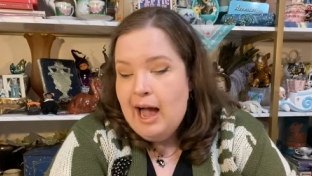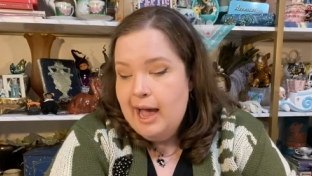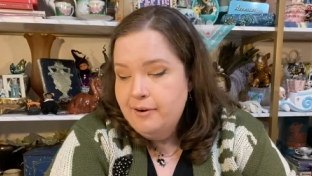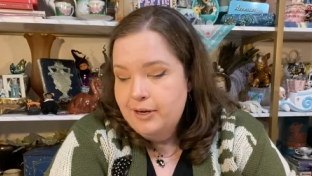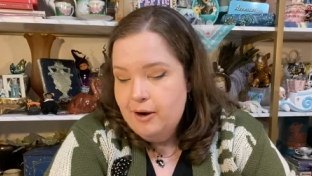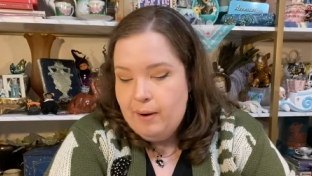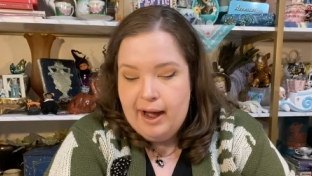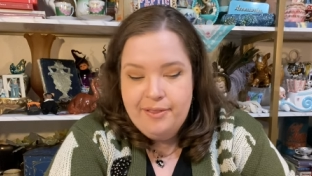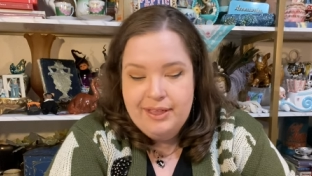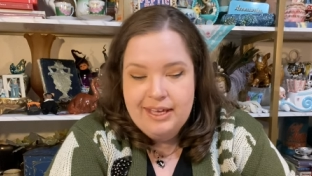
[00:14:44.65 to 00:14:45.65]
I don't know.
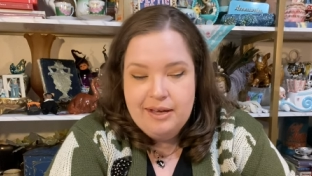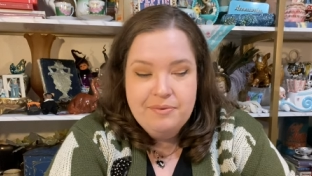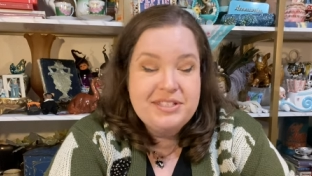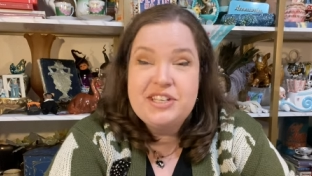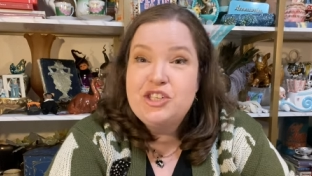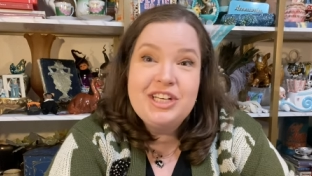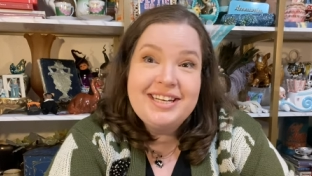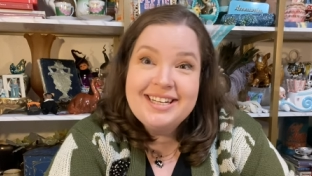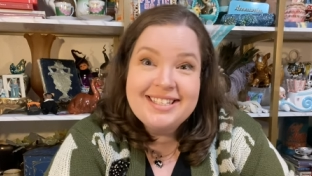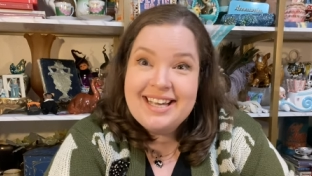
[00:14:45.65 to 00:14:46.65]
I think it was a
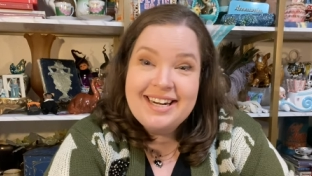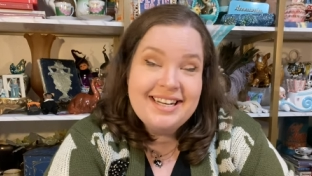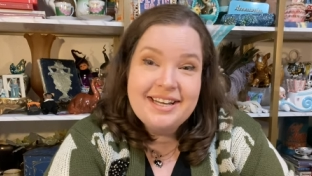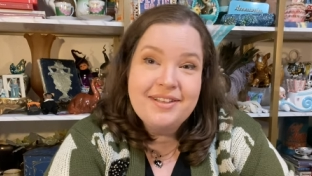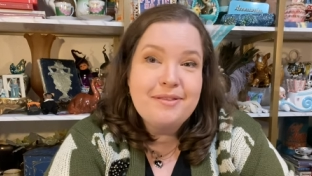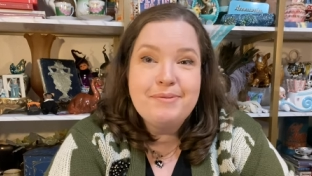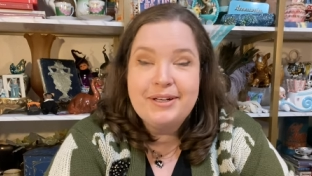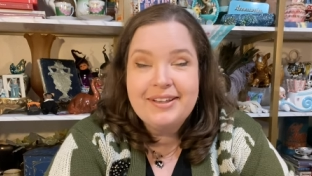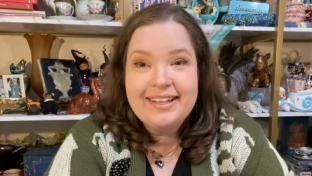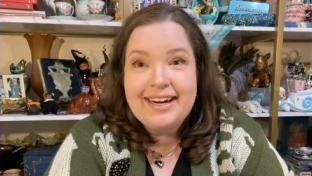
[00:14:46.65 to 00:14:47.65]
genius idea in the
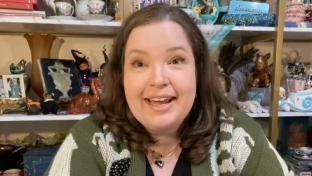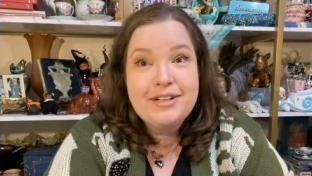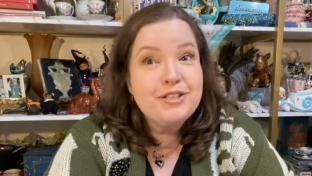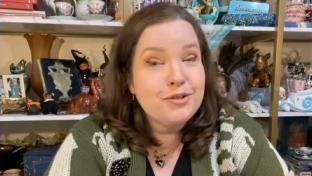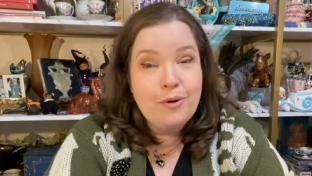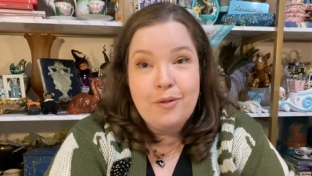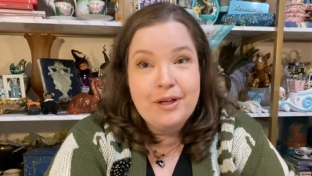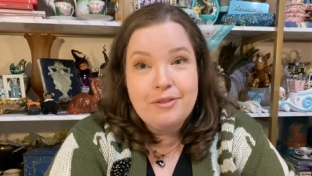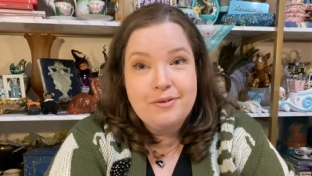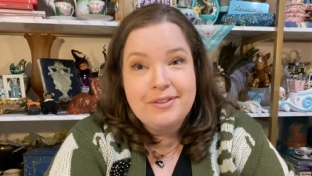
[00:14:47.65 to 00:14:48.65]
middle of the night
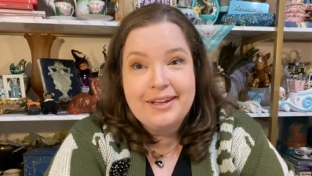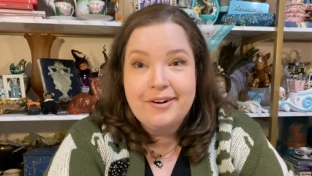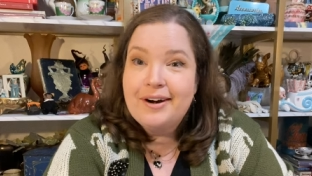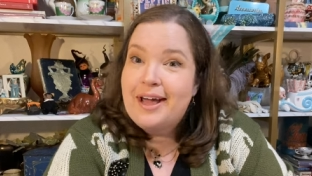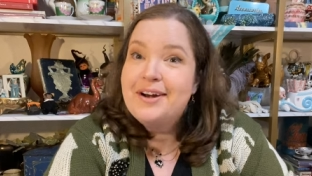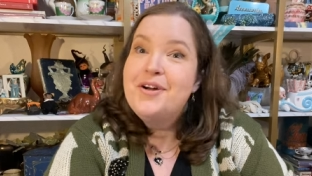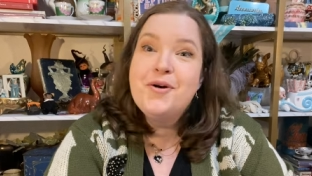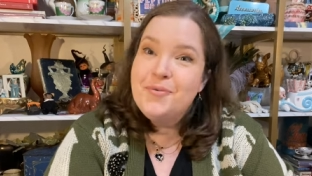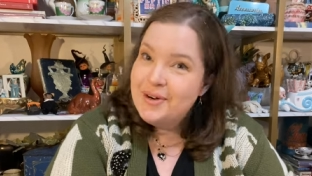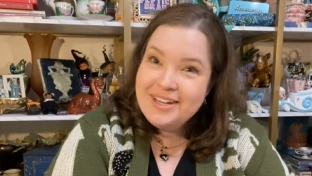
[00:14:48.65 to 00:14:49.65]
scrolling through the internet.
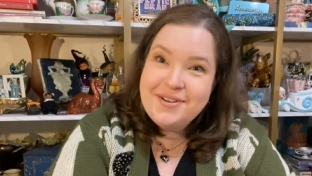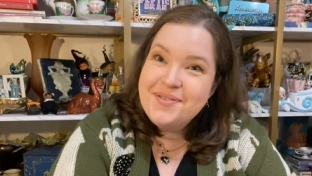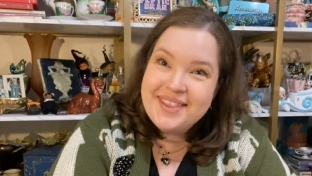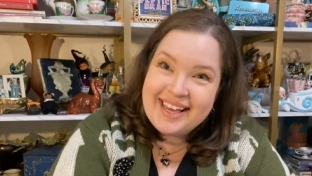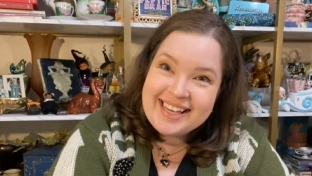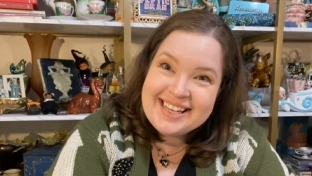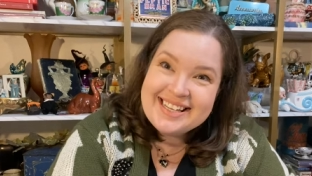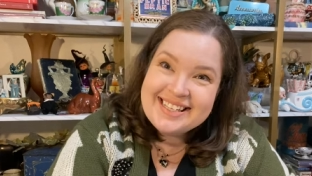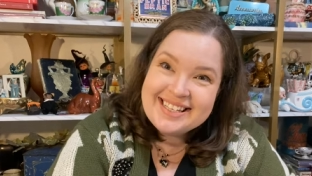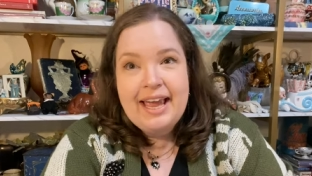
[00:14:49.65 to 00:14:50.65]
What do you think?
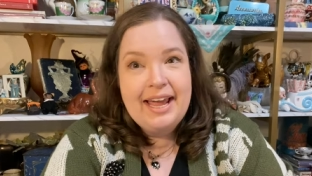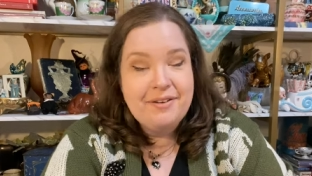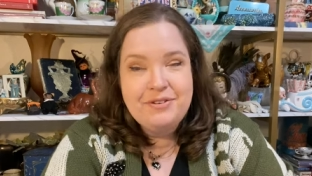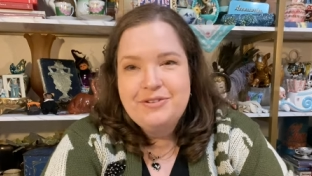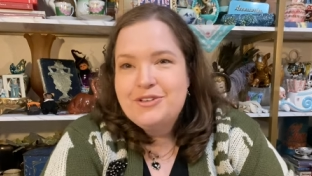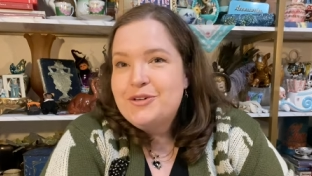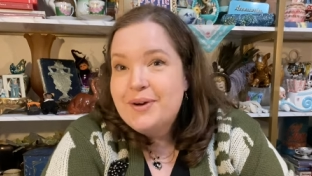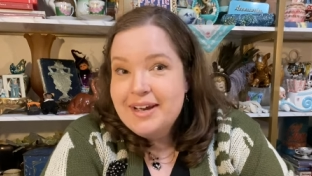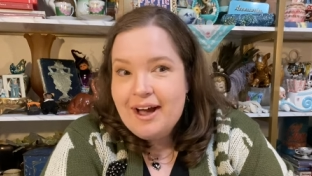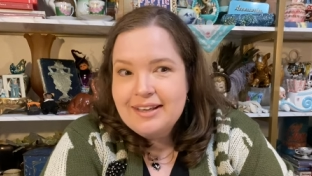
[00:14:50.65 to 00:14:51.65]
And if you enjoy
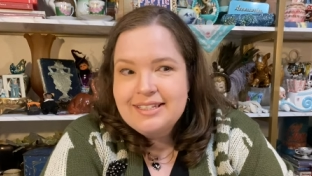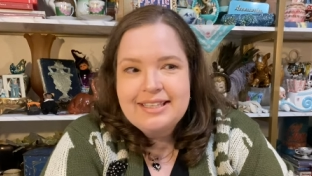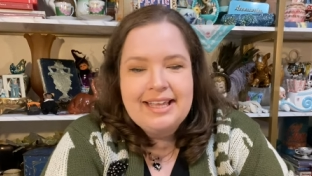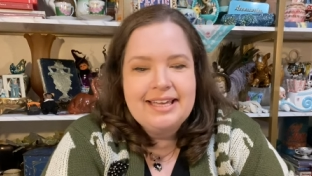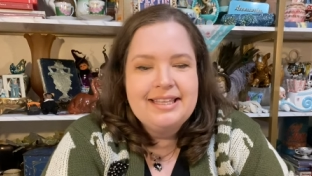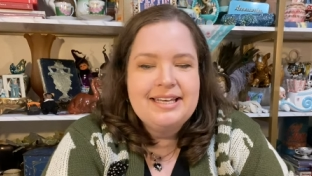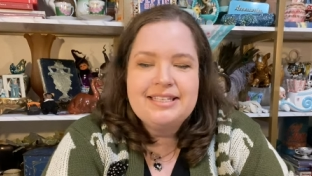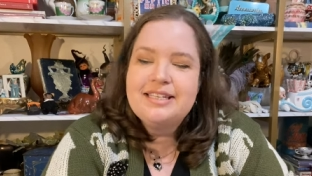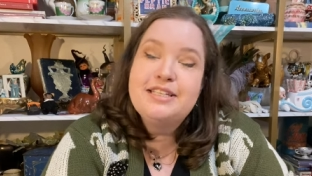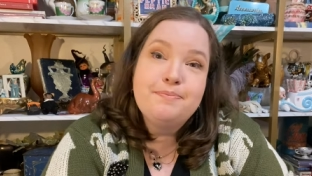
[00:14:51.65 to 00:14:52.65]
content like
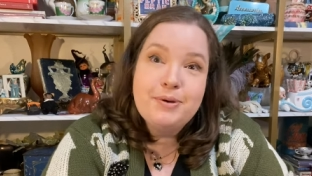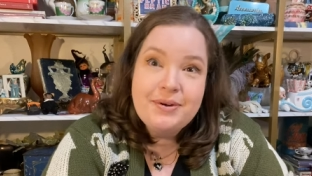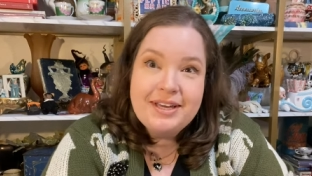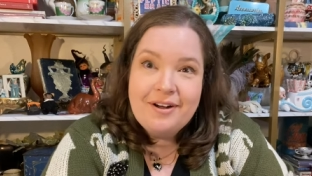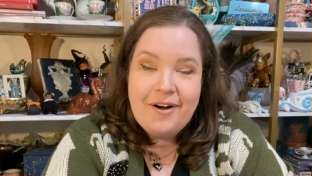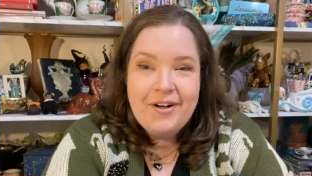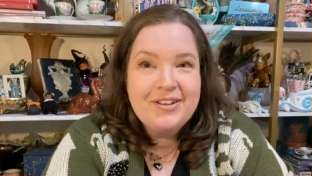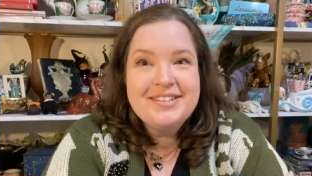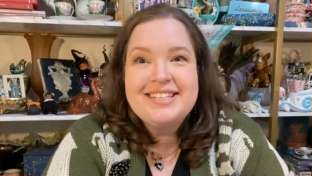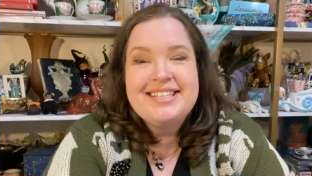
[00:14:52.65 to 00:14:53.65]
this, spooky
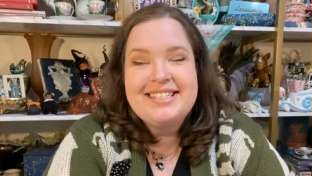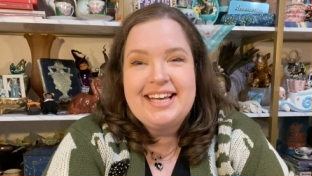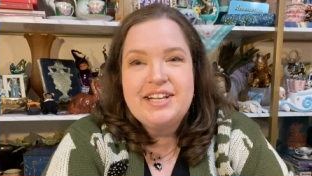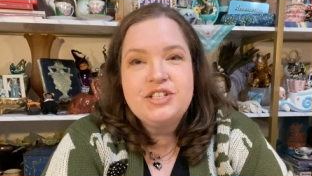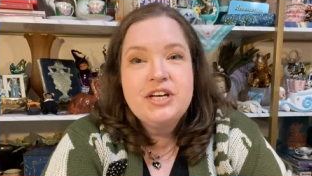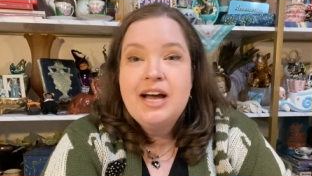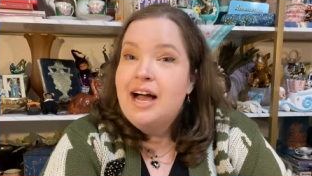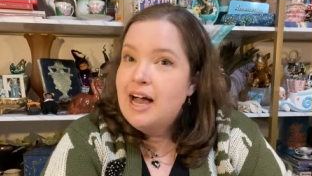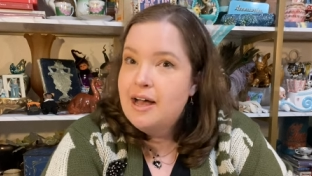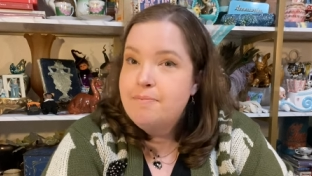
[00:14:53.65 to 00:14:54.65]
hauls and such,
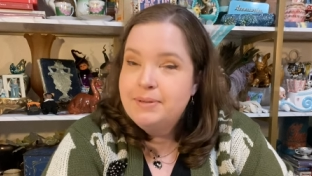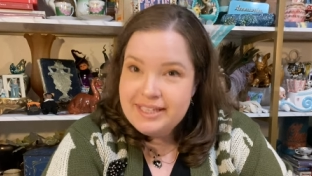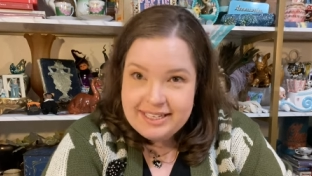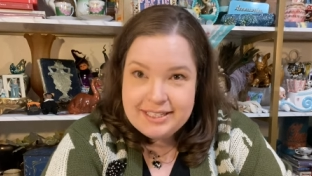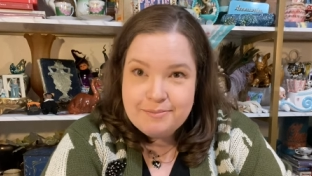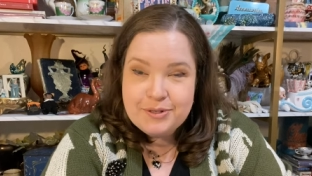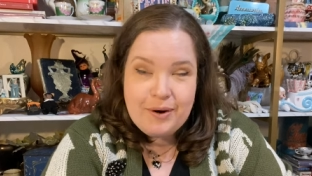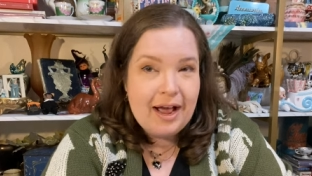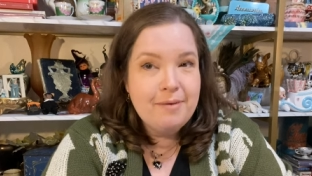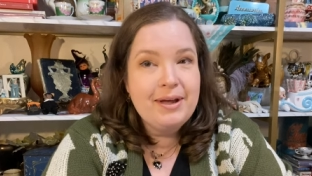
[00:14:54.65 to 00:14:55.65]
uh, please
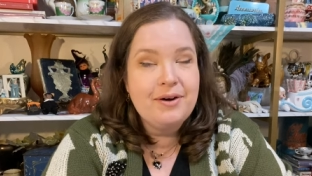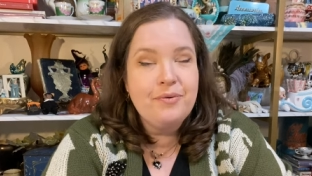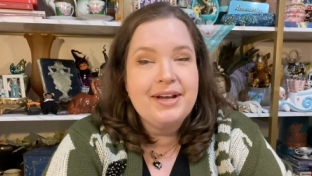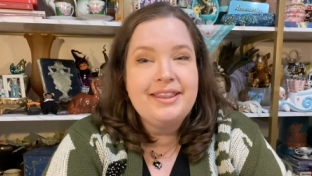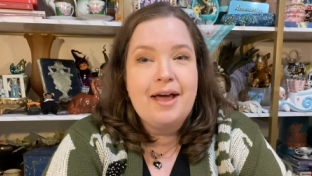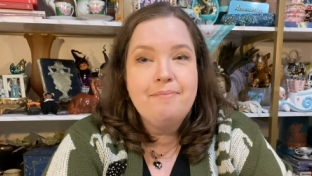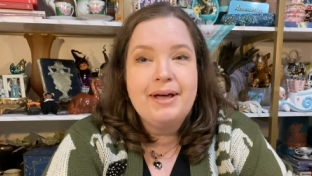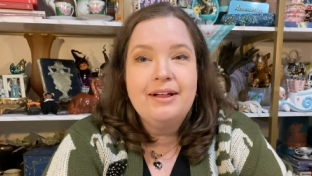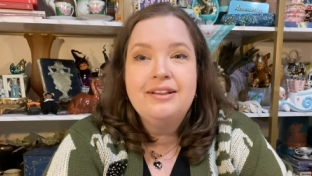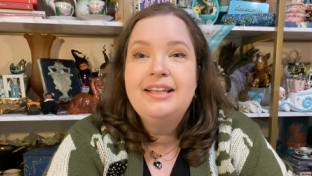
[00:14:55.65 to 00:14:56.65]
subscribe and ring that
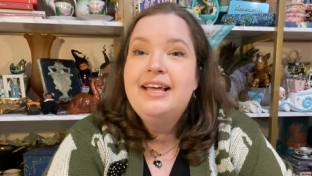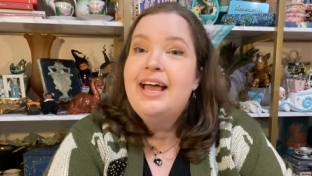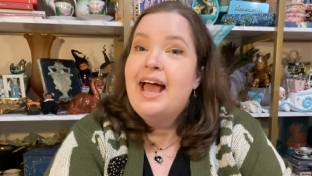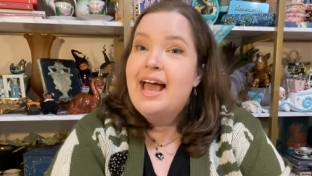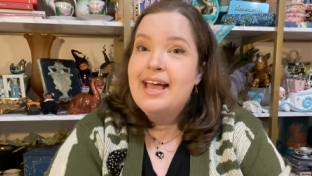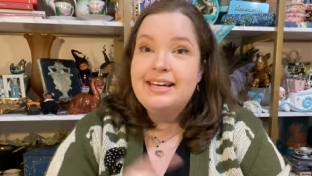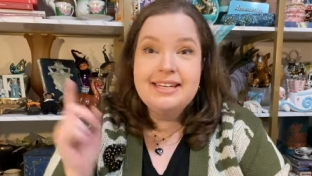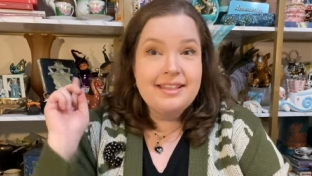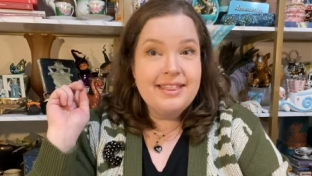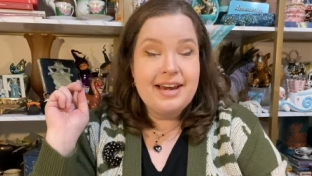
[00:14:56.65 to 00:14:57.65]
bell. and
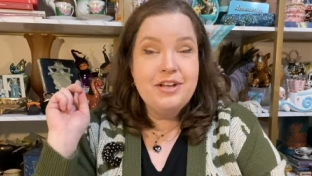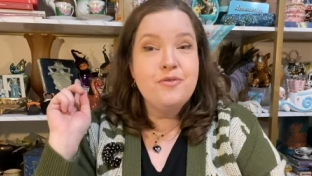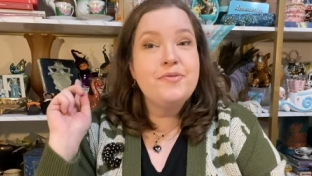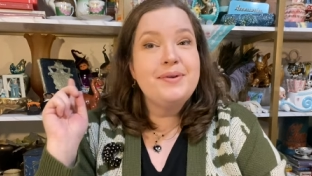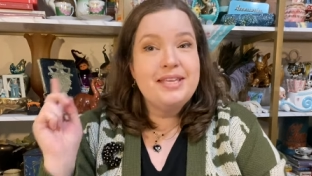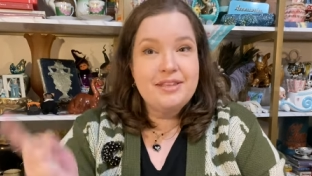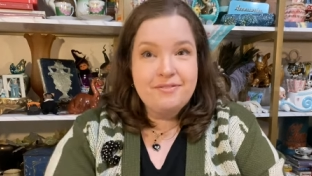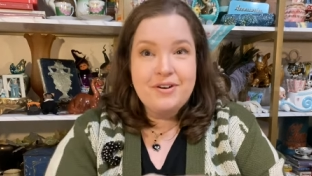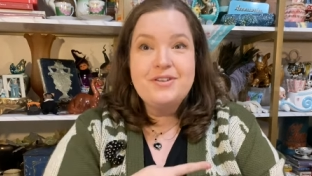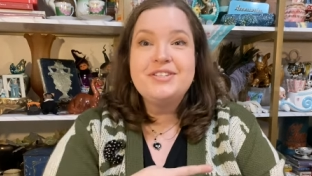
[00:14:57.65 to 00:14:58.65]
then you will be the
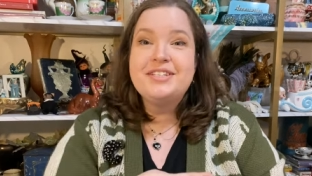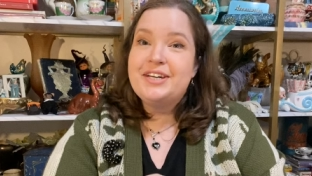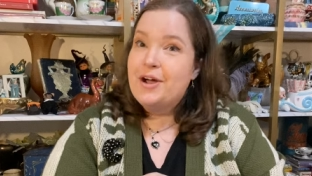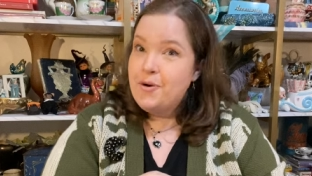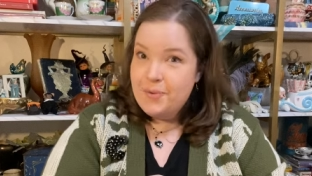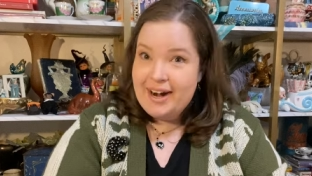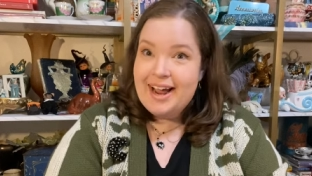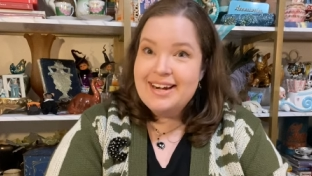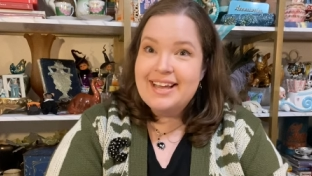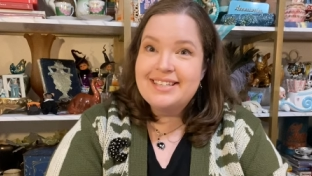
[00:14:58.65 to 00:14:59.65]
first to know when I
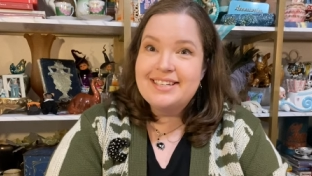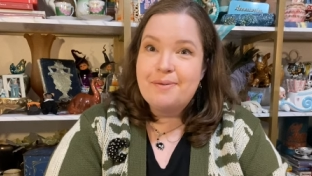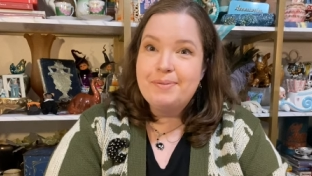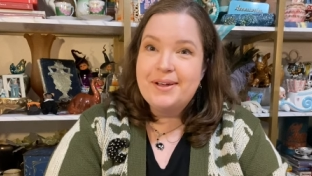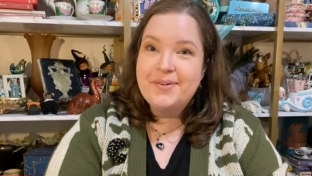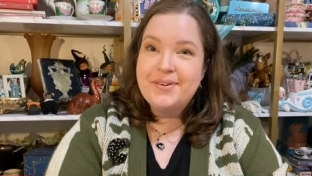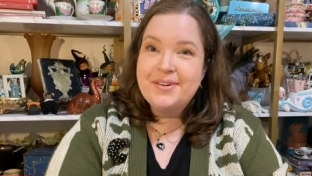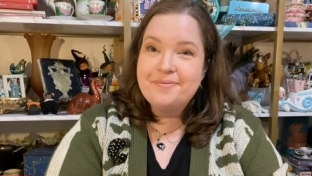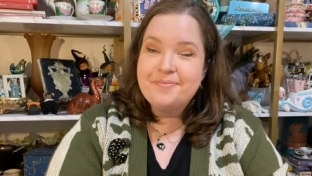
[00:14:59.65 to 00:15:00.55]
next upload.